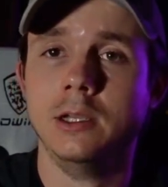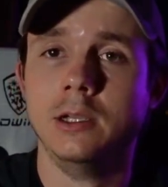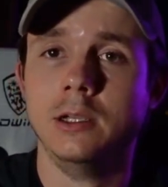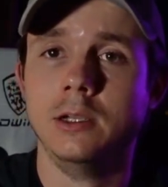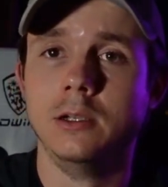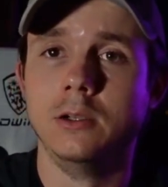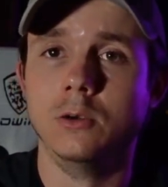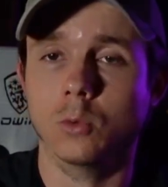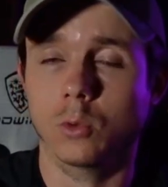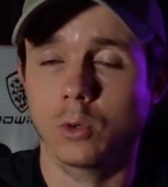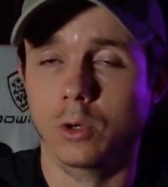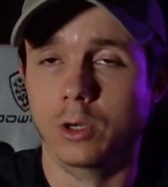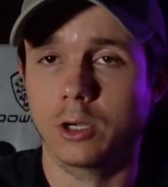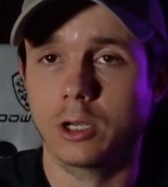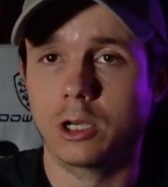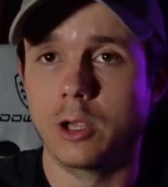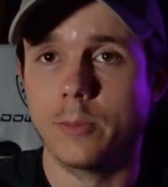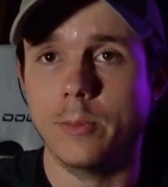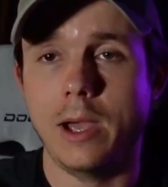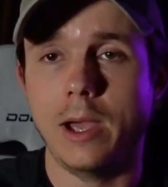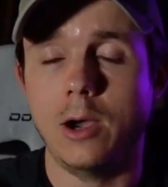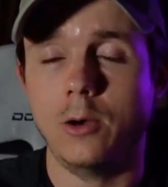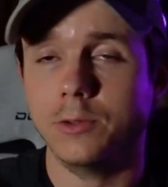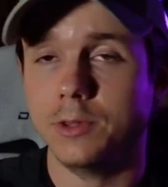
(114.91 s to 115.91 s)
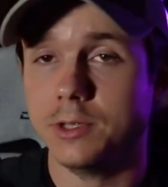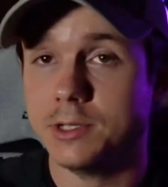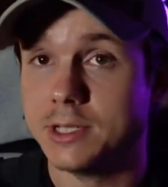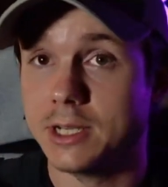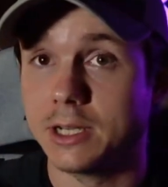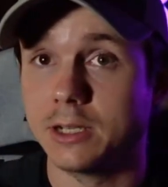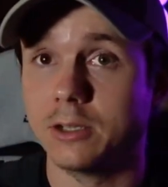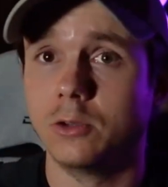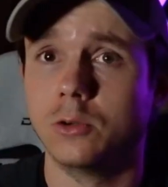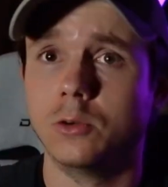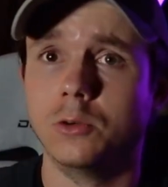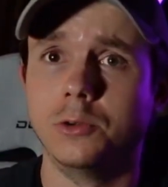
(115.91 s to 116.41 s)
we're going to come out with a
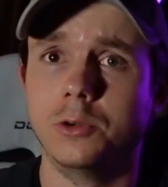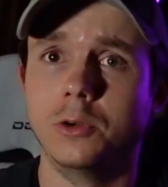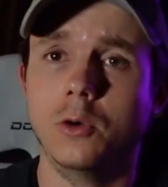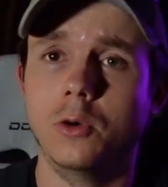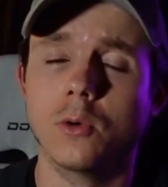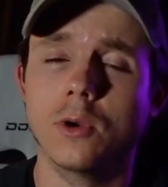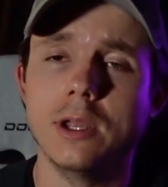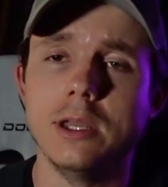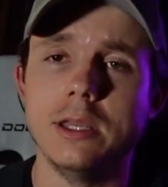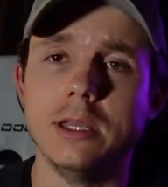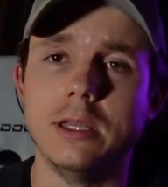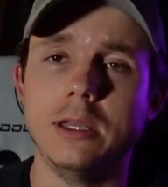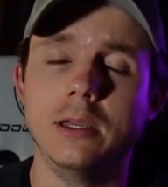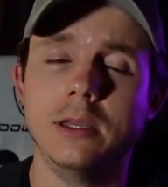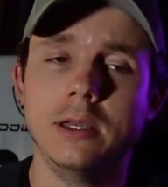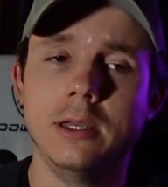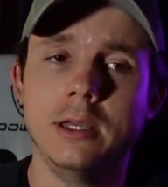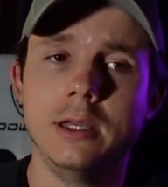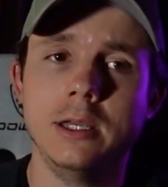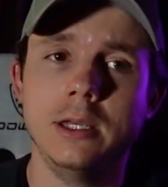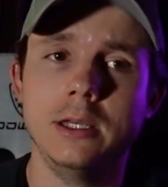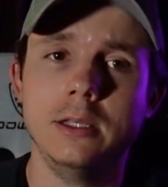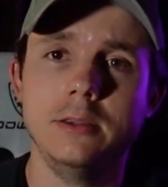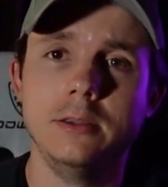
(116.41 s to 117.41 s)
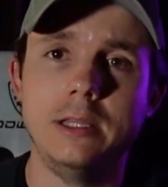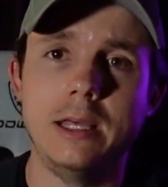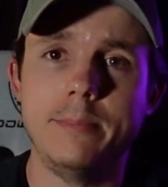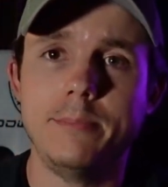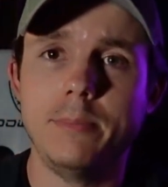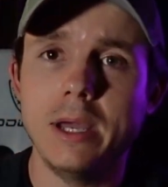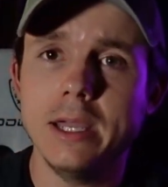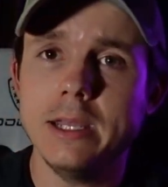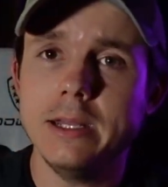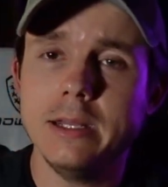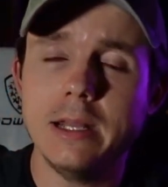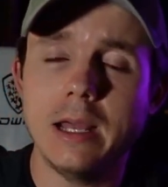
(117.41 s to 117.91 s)
technical degree. That
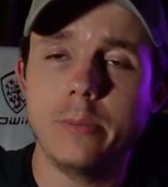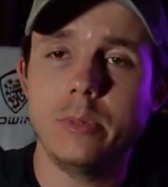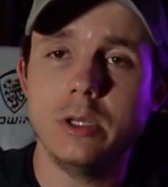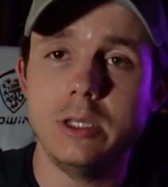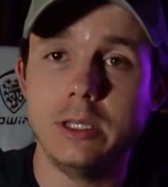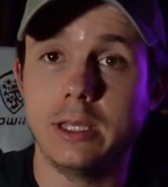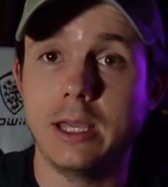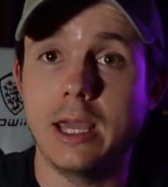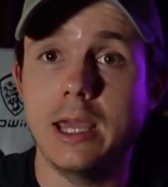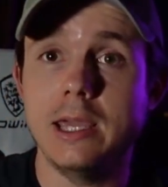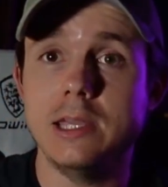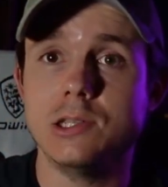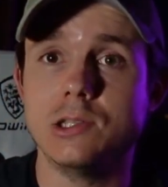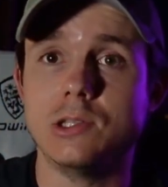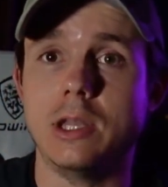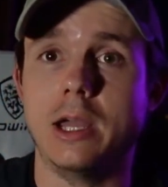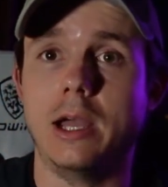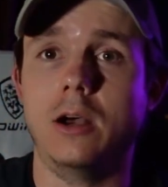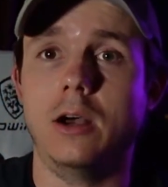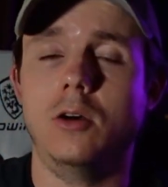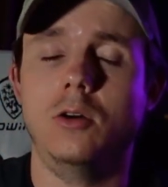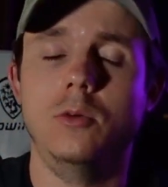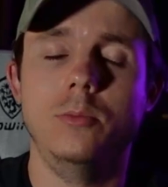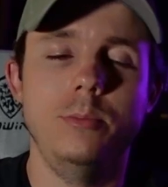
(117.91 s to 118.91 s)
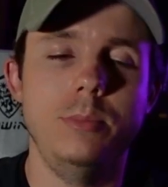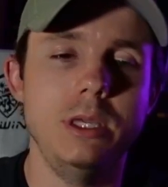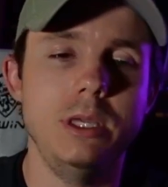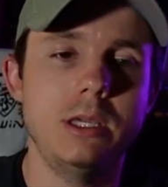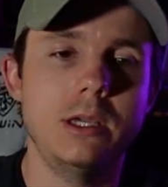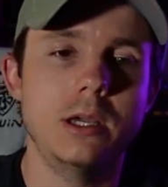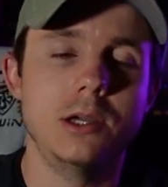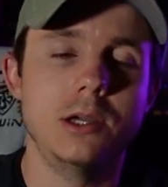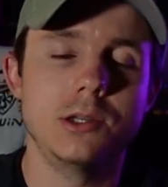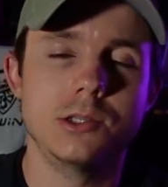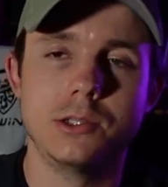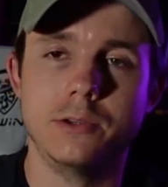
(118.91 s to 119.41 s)
might not be the case now
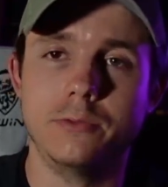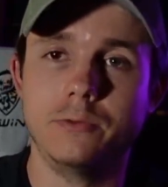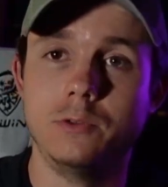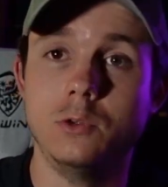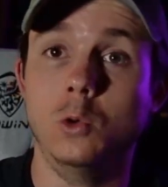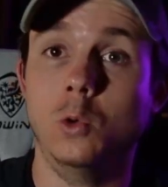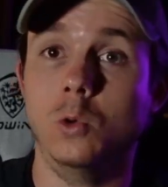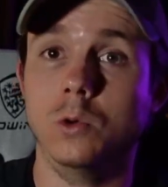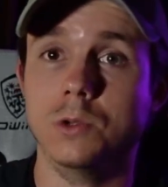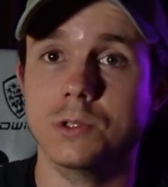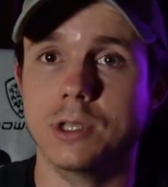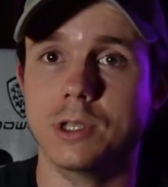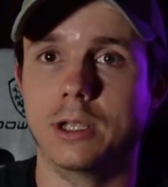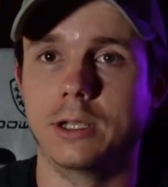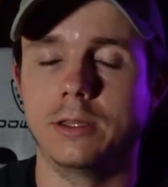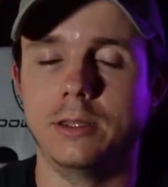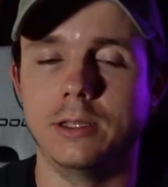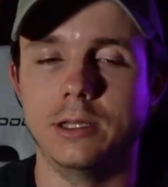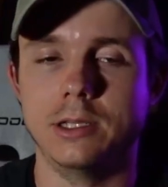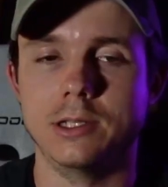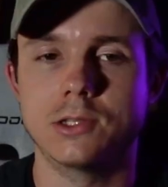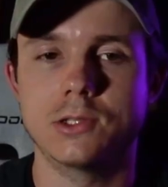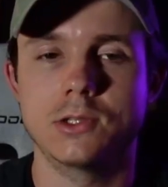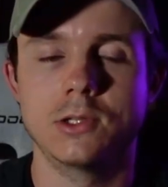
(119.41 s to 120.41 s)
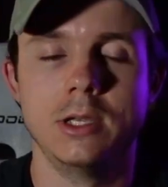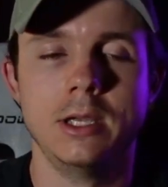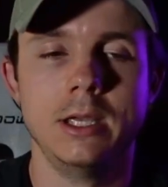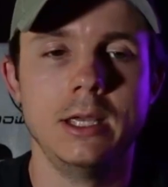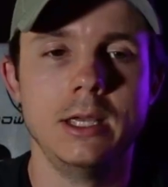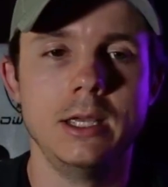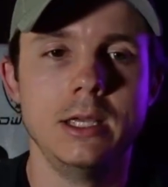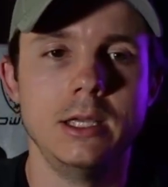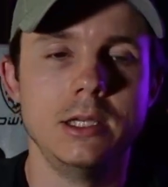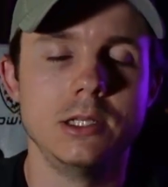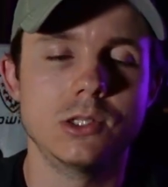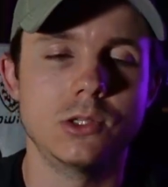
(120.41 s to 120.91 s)
because of tools like this.
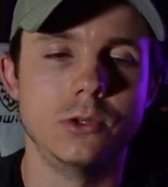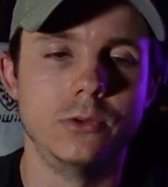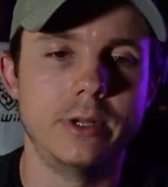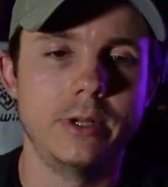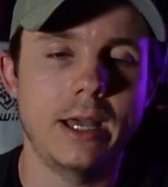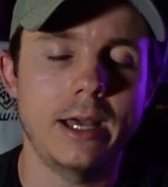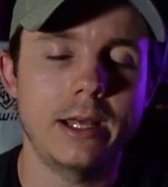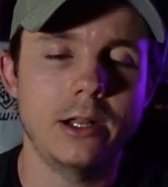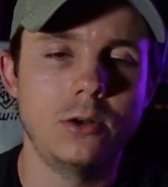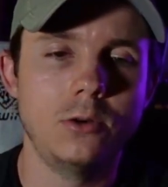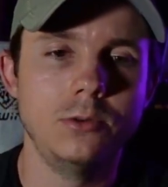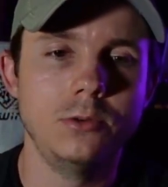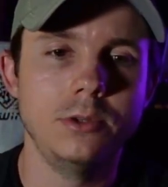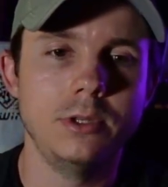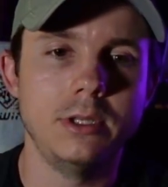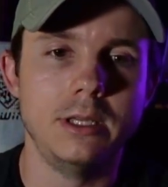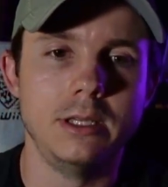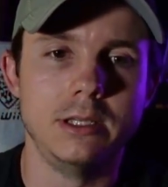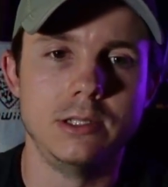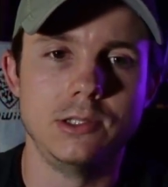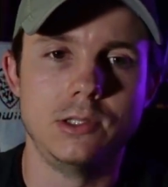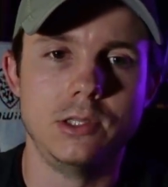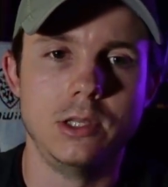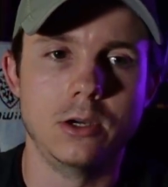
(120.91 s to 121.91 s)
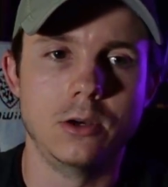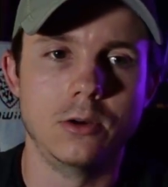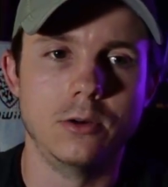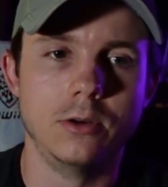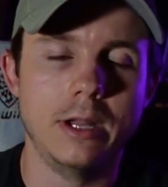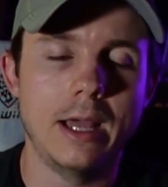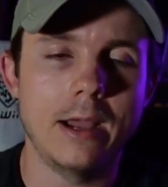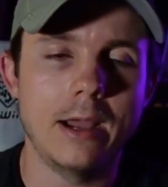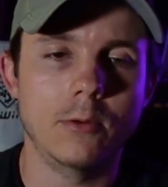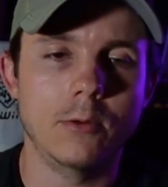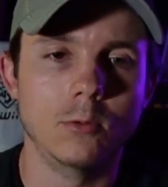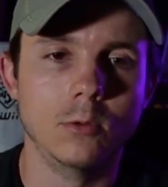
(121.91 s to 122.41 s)
So not only is there
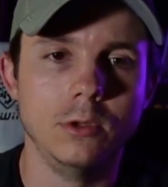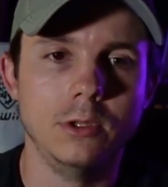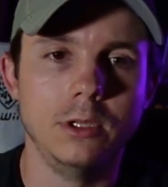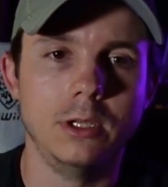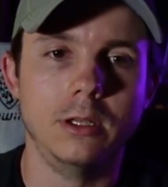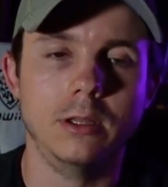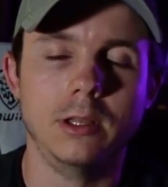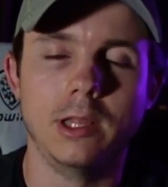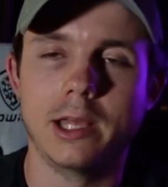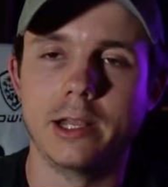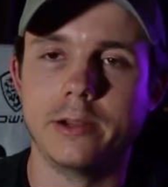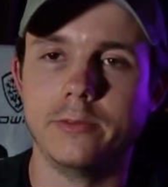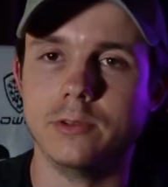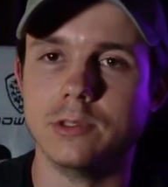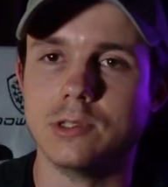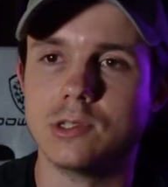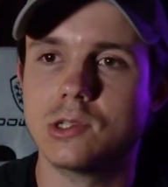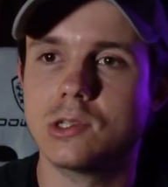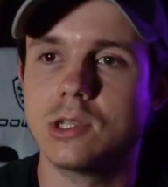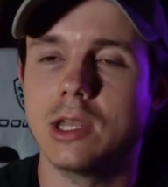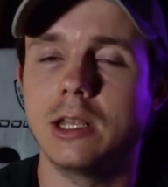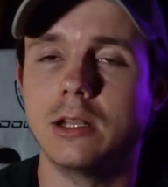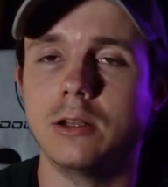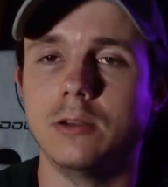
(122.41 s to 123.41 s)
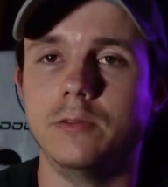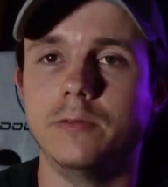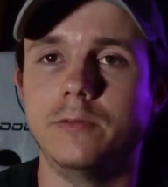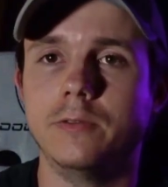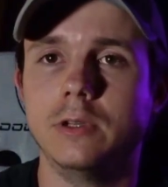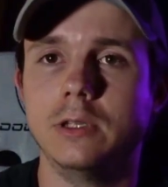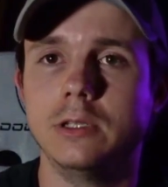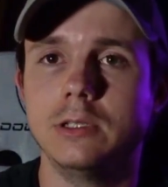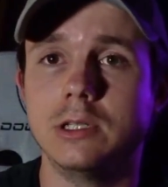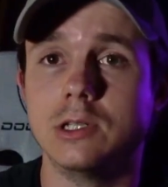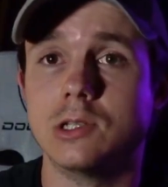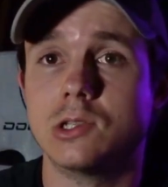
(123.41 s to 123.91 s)
not really a lot of incentive
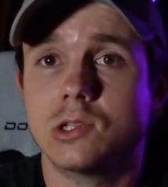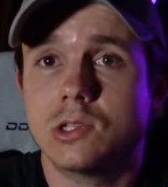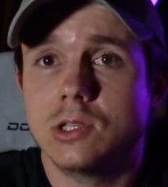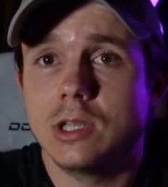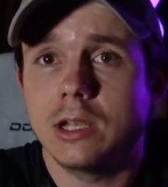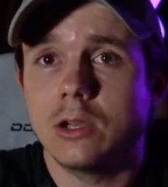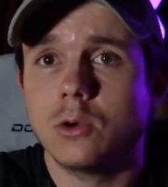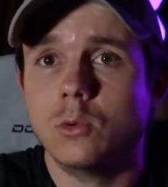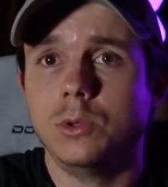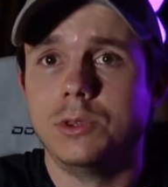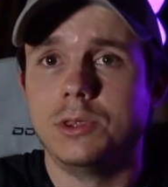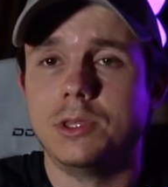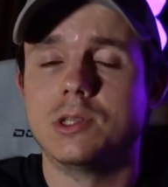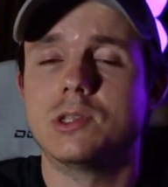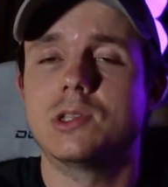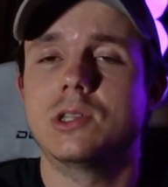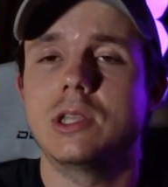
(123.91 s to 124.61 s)
to stick with the same